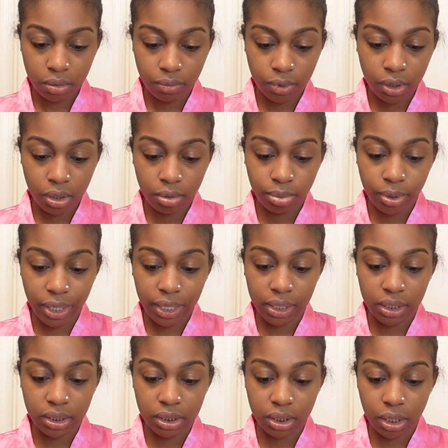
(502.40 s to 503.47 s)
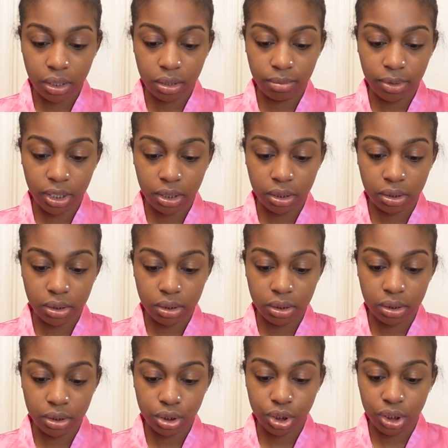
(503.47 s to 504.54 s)
We're going to put at least 30 minutes
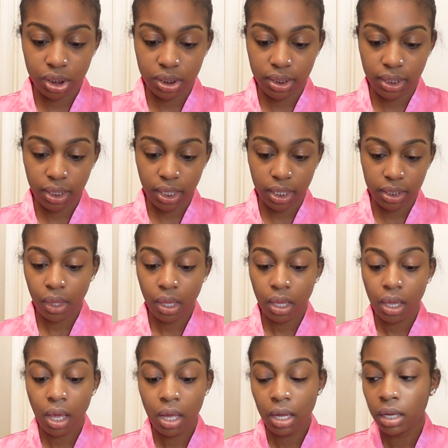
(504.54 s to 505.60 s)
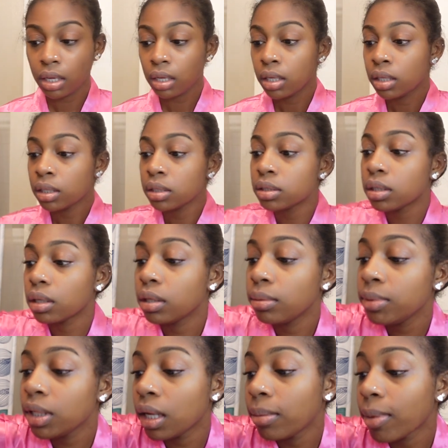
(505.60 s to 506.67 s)
just in case. So let
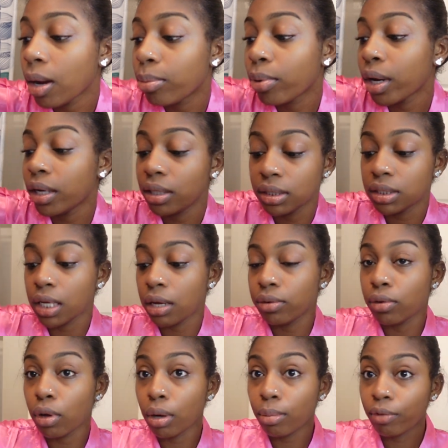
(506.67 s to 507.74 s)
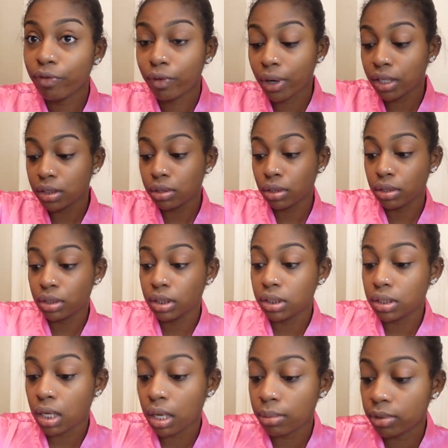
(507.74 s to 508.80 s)
me lay my products out, y'all, before I start this
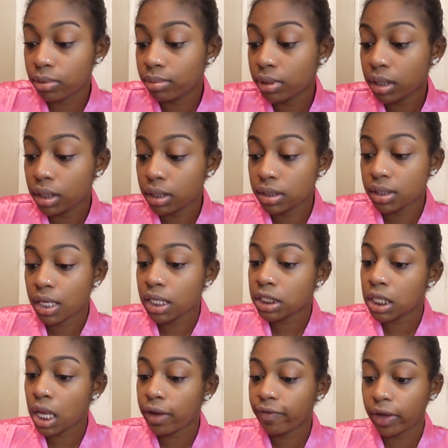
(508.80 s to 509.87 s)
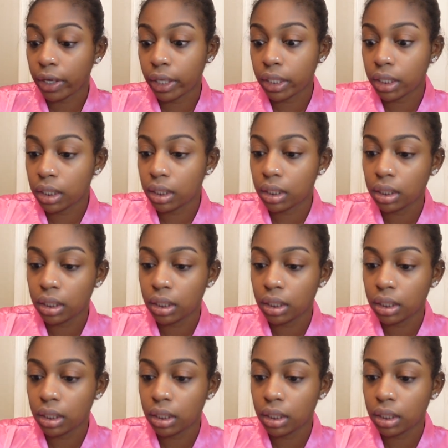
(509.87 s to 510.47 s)
timer because that's not fair.